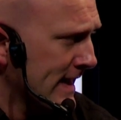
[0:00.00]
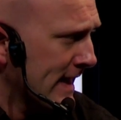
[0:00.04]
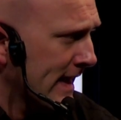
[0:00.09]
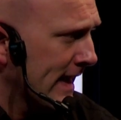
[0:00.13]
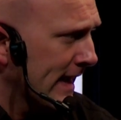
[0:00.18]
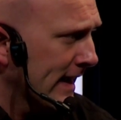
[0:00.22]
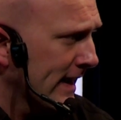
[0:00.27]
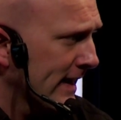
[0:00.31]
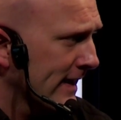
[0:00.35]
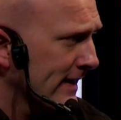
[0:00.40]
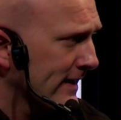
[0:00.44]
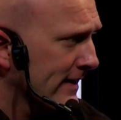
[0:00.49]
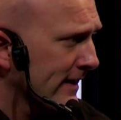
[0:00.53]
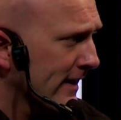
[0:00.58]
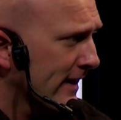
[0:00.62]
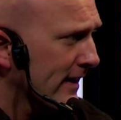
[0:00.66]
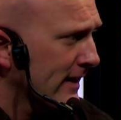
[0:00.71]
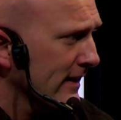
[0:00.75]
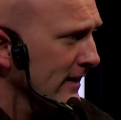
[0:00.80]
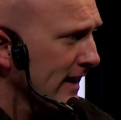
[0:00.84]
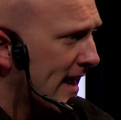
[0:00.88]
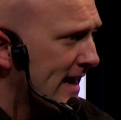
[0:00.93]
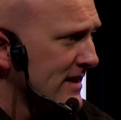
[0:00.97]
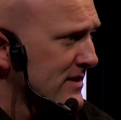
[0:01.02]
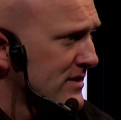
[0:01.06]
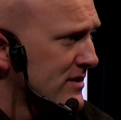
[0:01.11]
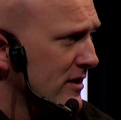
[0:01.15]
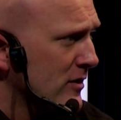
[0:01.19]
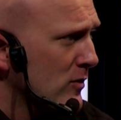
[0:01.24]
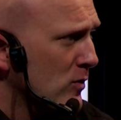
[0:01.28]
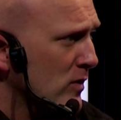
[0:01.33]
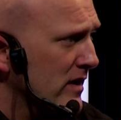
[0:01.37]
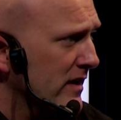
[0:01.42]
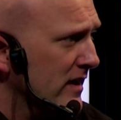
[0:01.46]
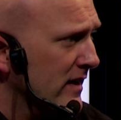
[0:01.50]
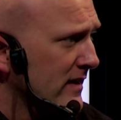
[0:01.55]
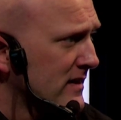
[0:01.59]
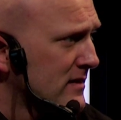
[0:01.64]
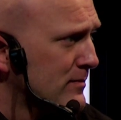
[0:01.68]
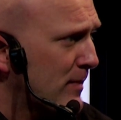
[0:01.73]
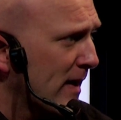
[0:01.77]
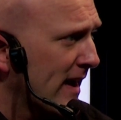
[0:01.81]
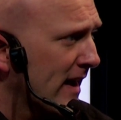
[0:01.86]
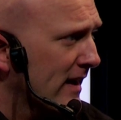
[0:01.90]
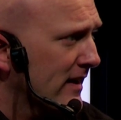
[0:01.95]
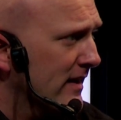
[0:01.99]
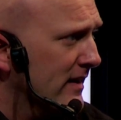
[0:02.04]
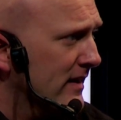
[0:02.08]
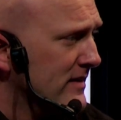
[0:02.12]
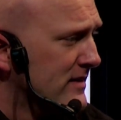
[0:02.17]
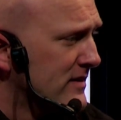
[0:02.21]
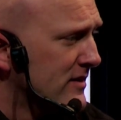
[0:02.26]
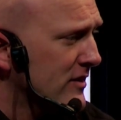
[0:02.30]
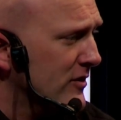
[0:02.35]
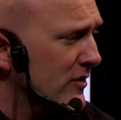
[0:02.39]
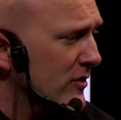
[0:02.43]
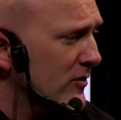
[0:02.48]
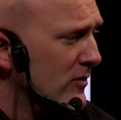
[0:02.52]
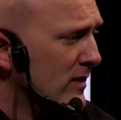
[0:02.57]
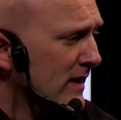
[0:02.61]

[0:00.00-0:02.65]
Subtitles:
And last year we expanded into